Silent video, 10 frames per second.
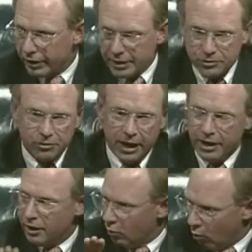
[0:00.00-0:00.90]

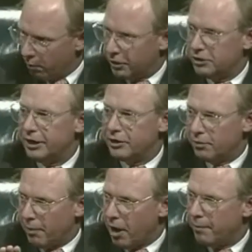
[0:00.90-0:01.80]
yesterday will continue
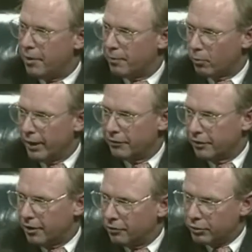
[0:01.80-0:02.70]
to pop up around
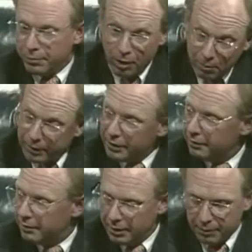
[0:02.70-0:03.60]
the country, probably
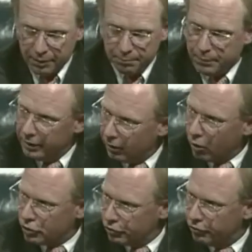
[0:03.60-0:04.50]
in
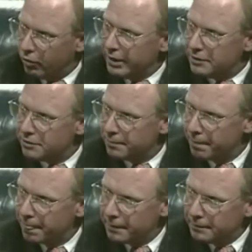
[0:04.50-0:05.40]
larger degrees. But the